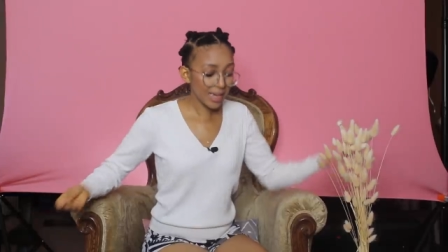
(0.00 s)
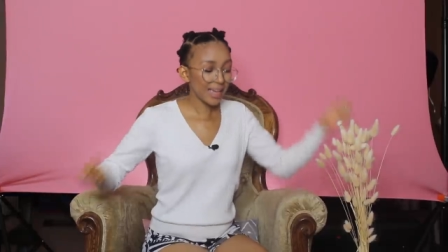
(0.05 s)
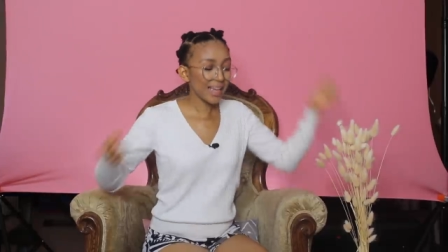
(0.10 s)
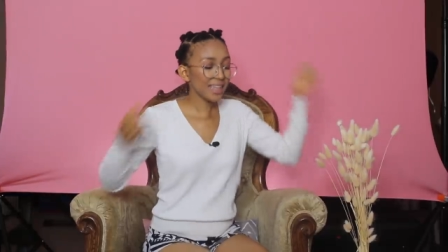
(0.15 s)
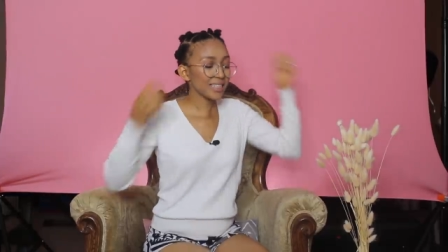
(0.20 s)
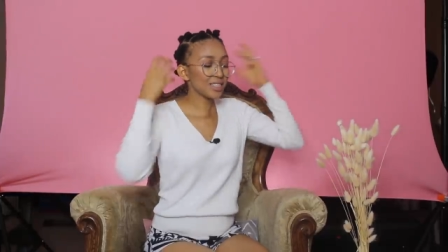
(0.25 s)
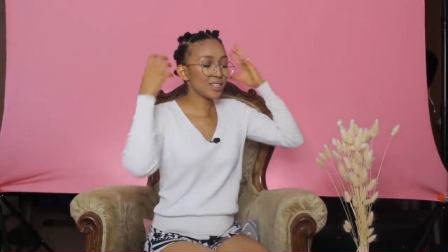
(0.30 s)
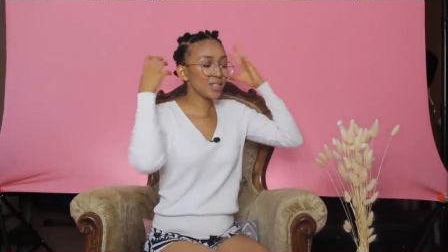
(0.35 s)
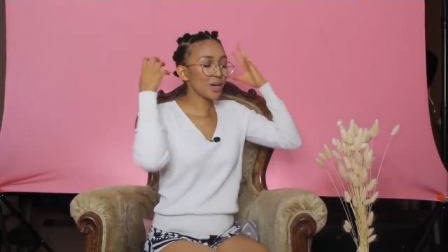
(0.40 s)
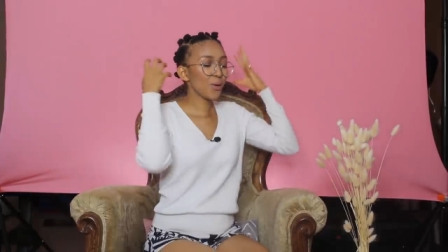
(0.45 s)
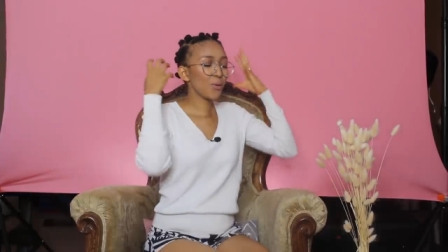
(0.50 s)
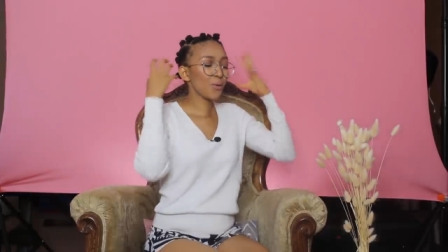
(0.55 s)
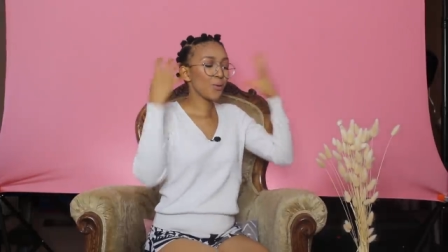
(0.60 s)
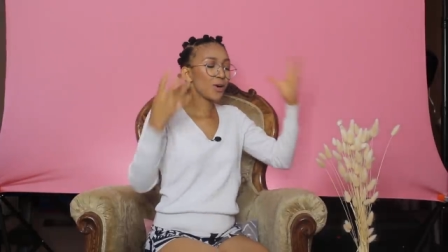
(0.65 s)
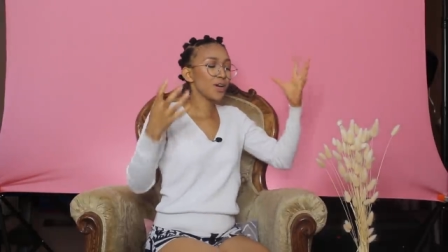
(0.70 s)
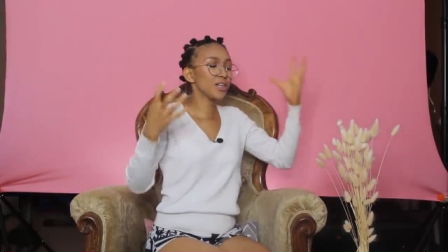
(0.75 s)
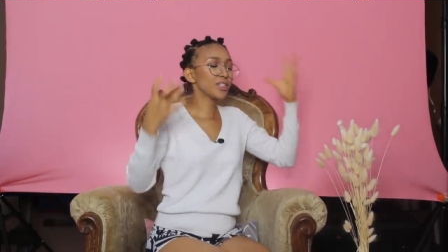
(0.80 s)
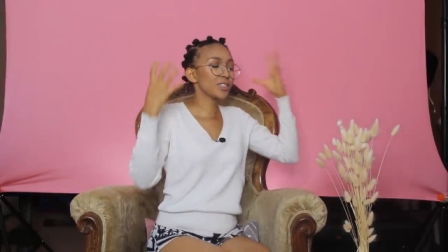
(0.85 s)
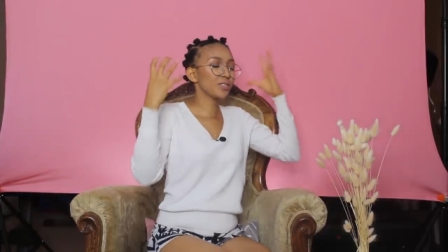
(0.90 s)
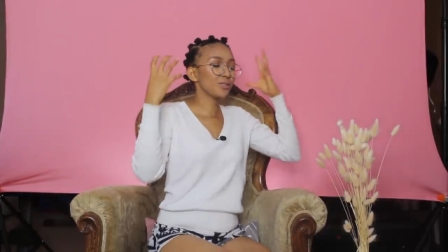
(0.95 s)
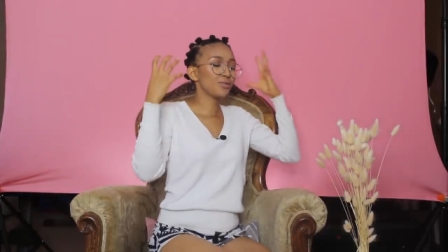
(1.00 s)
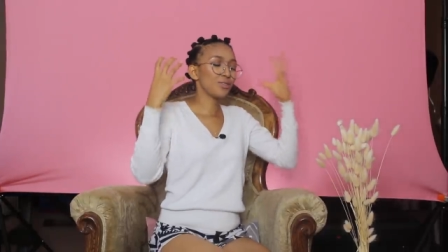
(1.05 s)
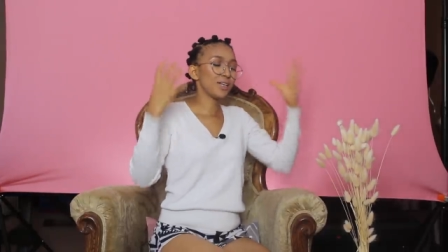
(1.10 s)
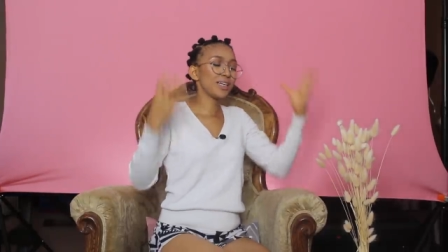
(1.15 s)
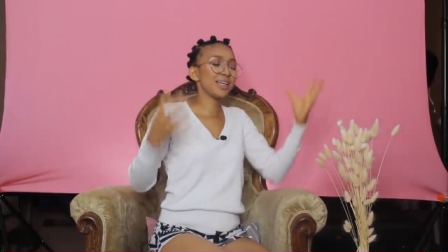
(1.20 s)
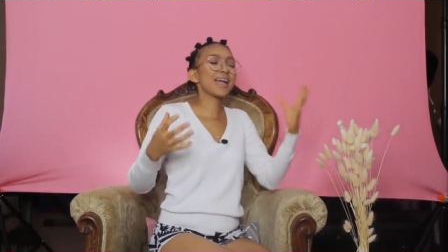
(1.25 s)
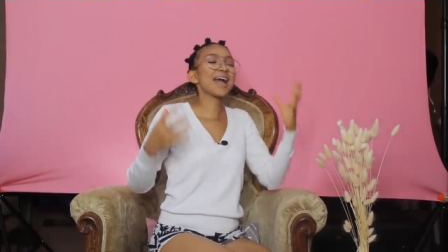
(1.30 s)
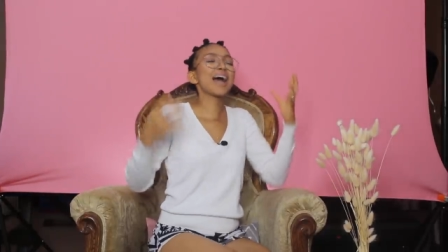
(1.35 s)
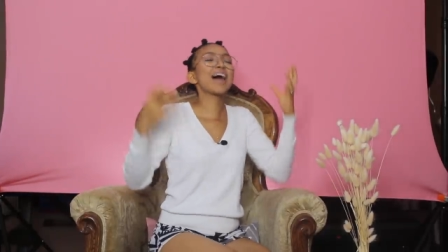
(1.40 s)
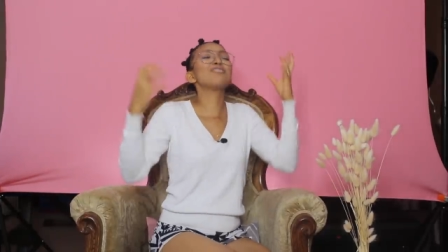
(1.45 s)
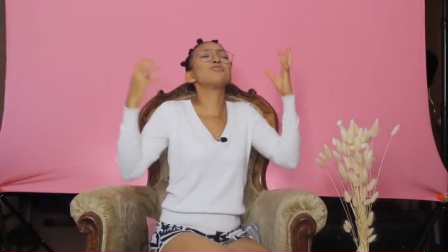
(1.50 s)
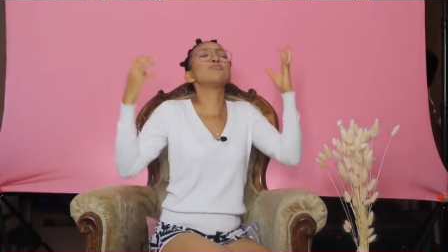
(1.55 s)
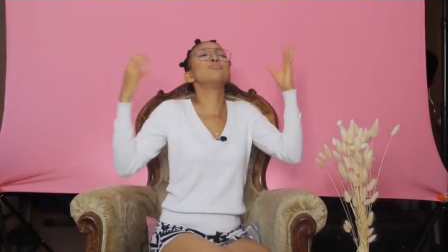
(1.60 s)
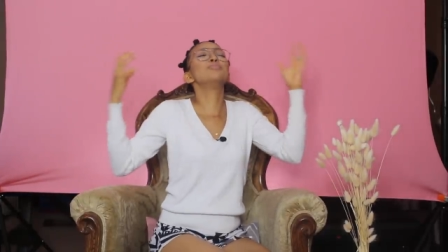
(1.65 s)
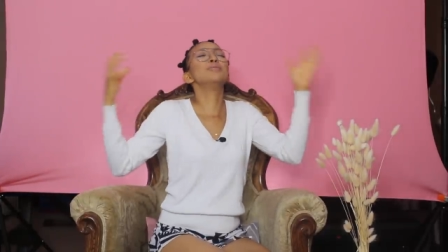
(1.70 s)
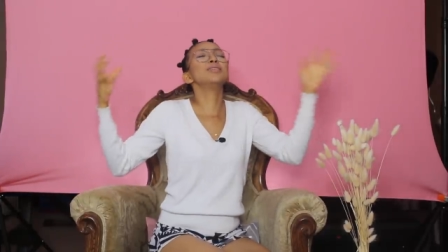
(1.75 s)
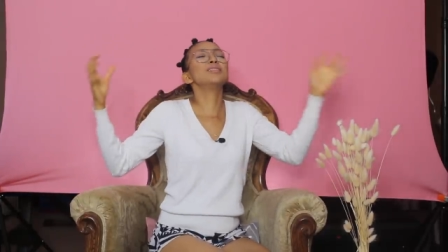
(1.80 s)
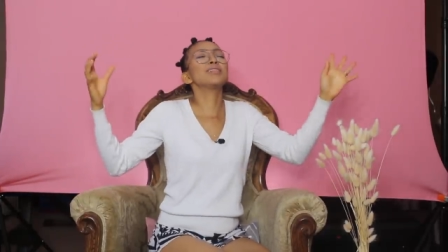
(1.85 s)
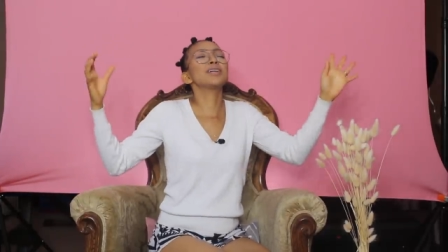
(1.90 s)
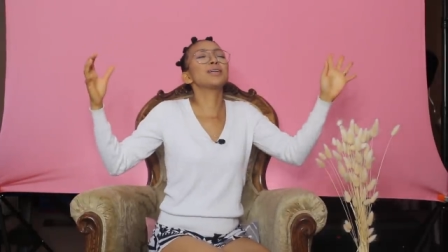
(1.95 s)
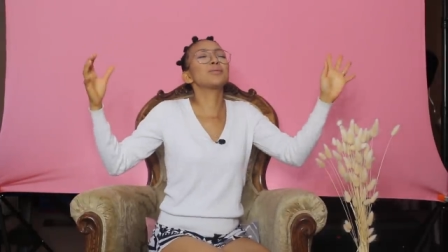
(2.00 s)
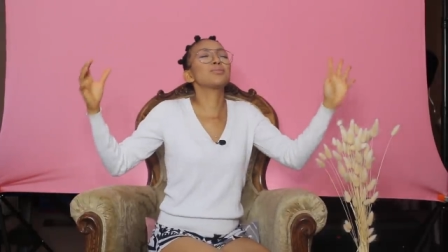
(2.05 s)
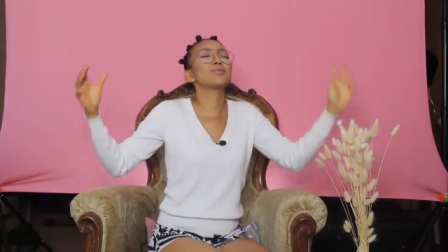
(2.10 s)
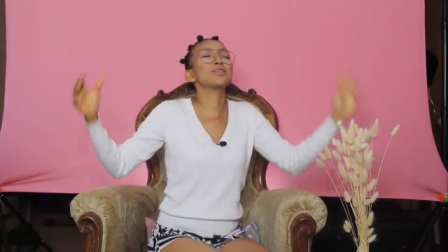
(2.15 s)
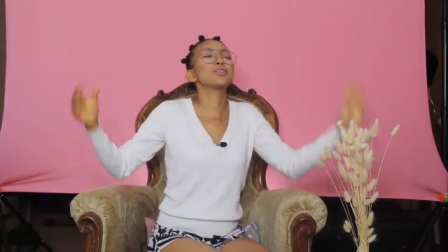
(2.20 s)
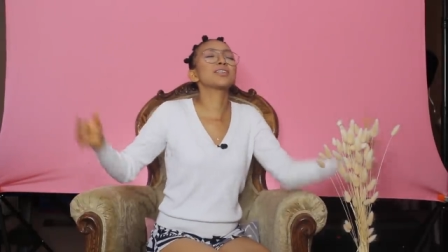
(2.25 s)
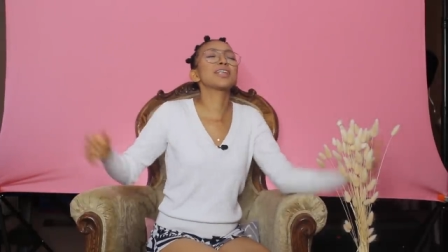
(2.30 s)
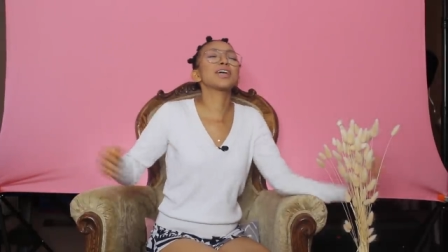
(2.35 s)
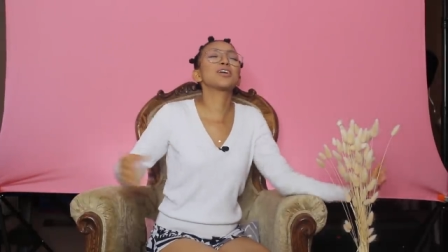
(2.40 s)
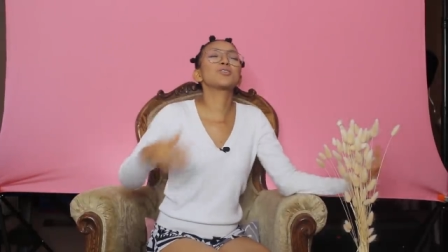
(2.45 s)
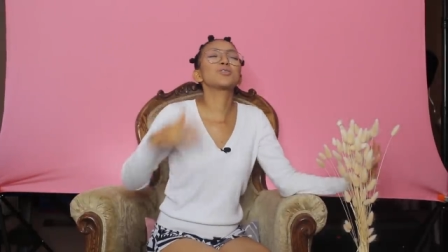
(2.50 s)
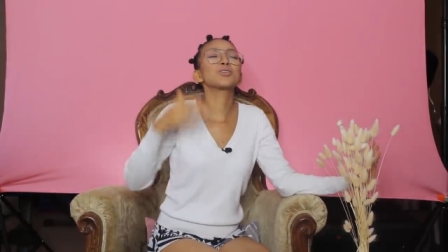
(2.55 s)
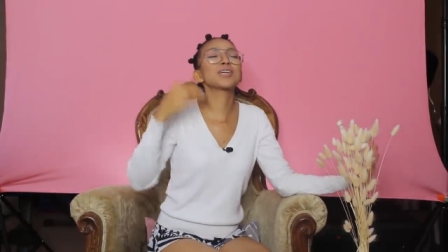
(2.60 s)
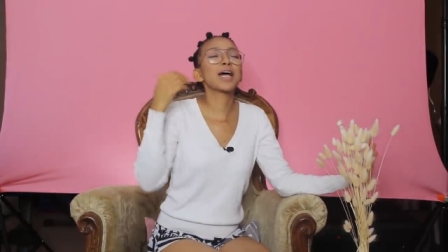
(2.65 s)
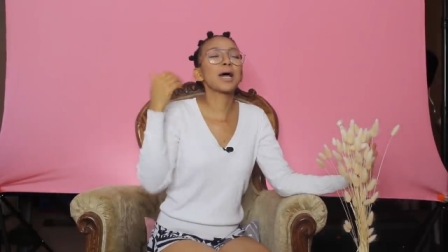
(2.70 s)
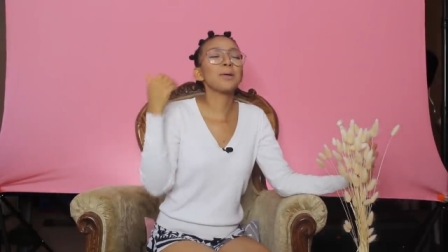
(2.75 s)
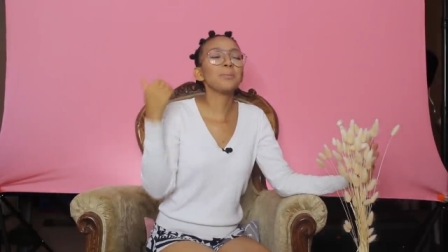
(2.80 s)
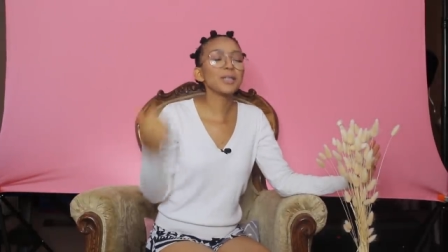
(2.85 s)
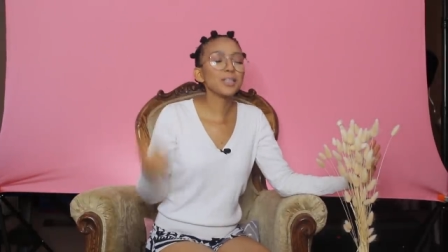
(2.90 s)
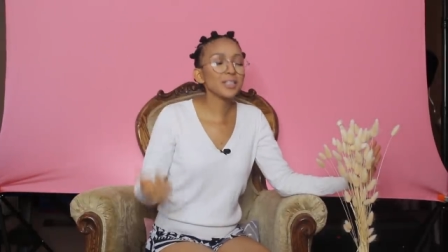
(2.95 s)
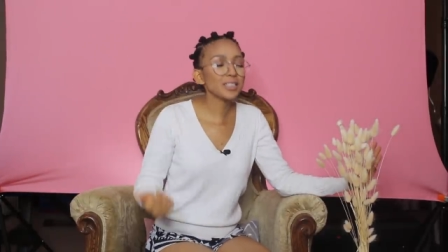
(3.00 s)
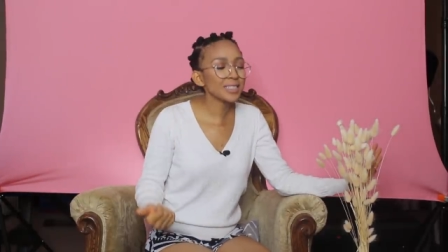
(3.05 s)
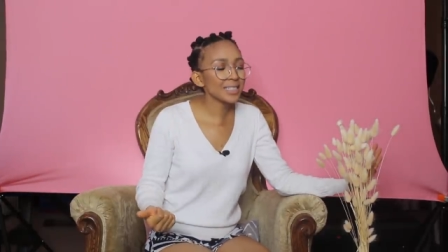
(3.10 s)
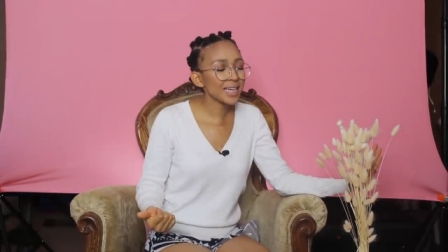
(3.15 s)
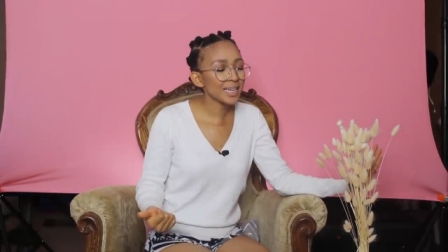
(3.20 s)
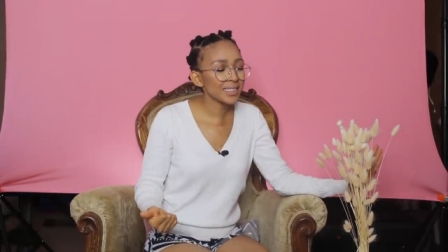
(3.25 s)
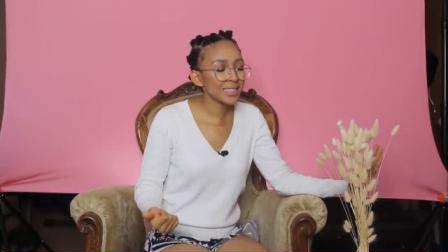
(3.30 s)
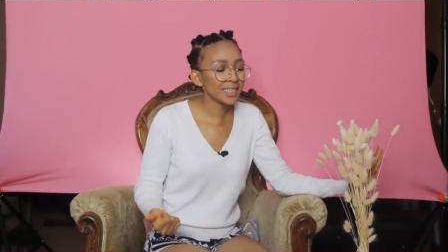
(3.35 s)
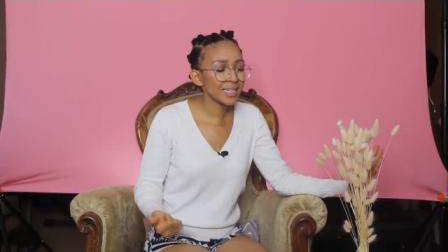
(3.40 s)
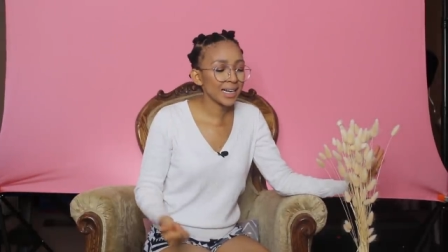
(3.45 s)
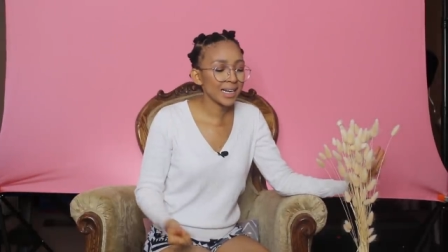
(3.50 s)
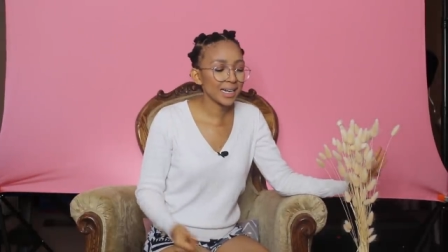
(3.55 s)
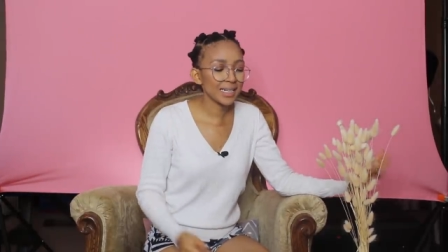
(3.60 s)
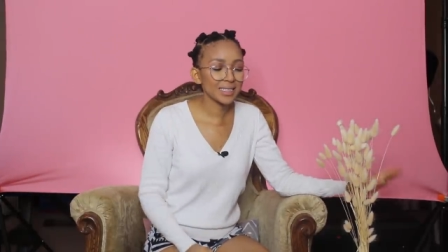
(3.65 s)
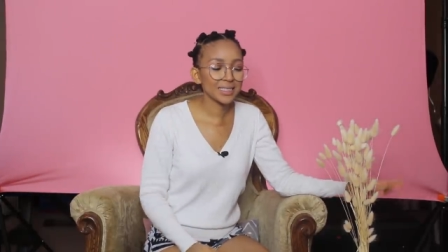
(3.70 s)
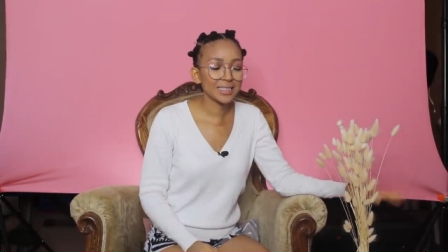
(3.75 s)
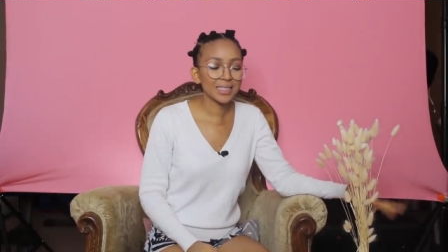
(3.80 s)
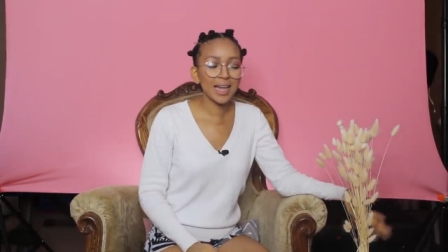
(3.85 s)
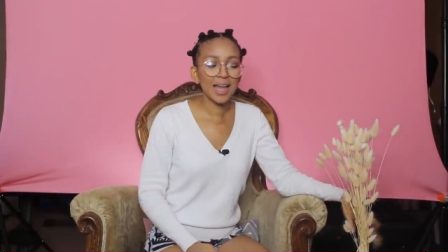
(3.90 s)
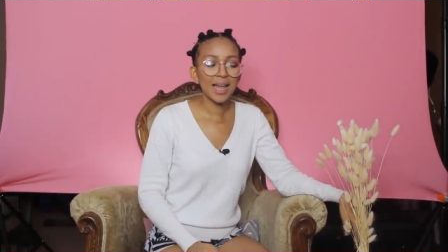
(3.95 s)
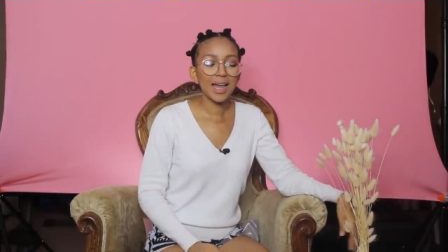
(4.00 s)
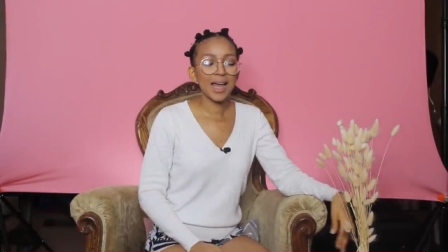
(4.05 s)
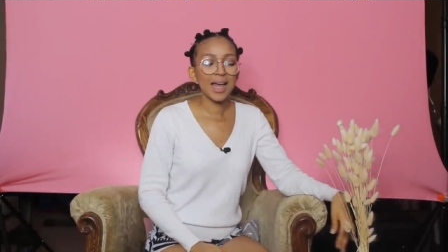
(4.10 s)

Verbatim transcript: It's the worst feeling. I've been that person. I used to come in on Saturdays.